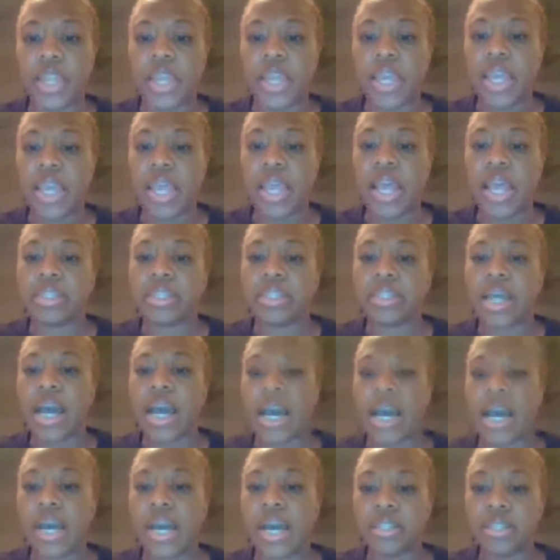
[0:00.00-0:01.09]
It has
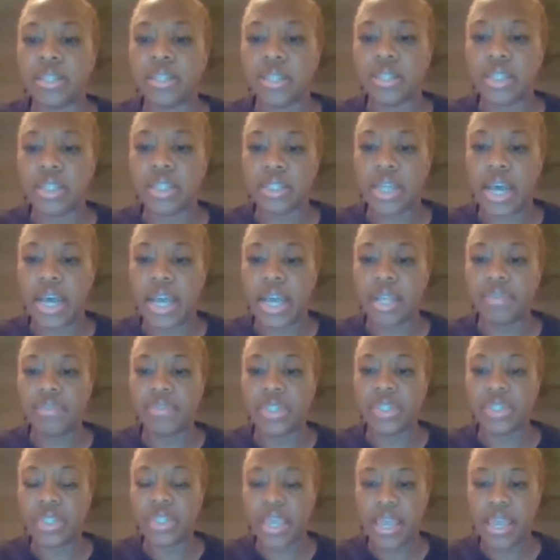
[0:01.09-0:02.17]
eyes on the side of
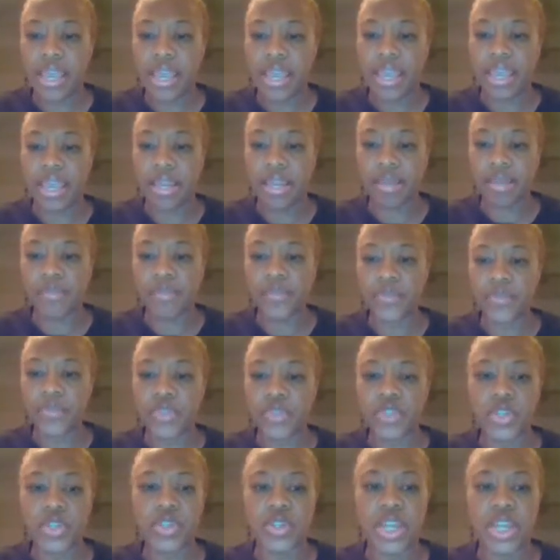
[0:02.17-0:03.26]
its head
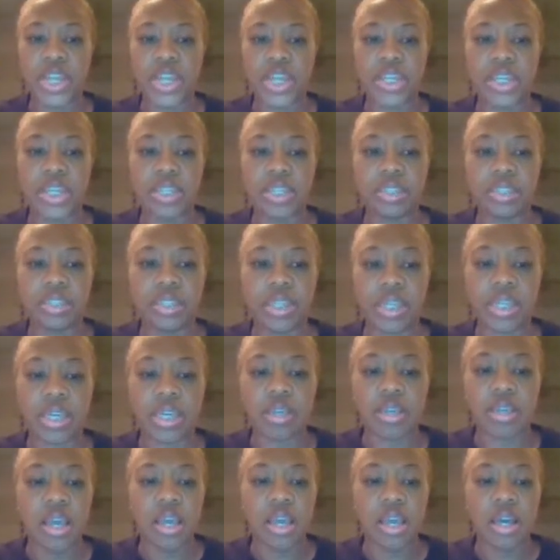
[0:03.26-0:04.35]
so that it can see
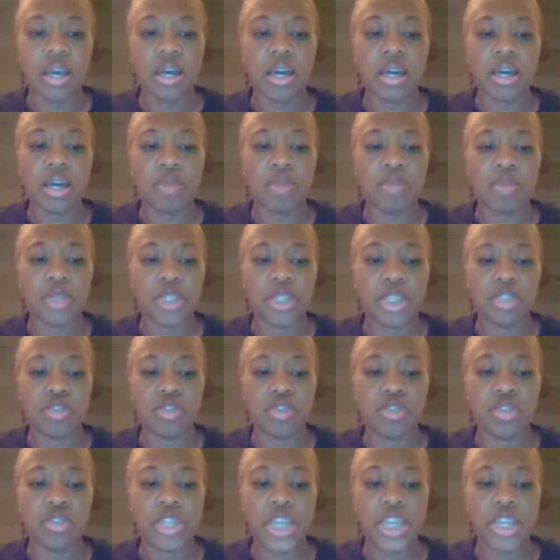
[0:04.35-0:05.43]

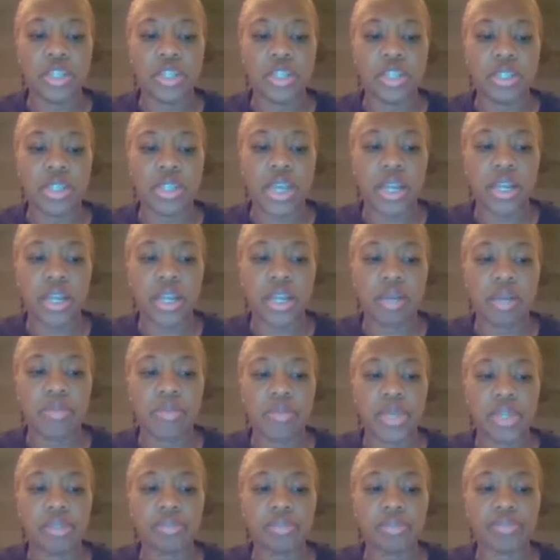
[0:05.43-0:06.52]
potential dangers that are
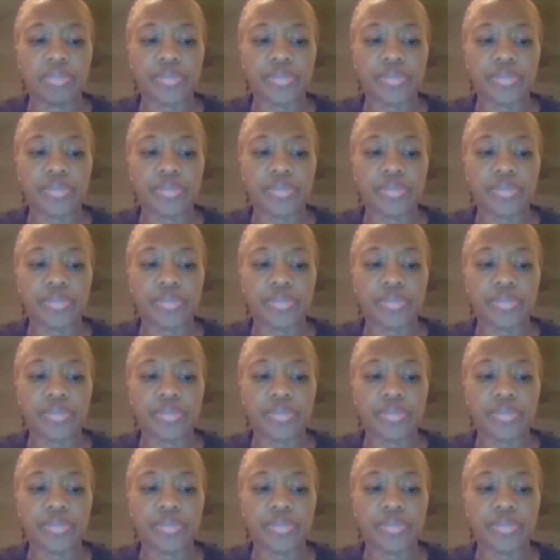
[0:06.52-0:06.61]
coming.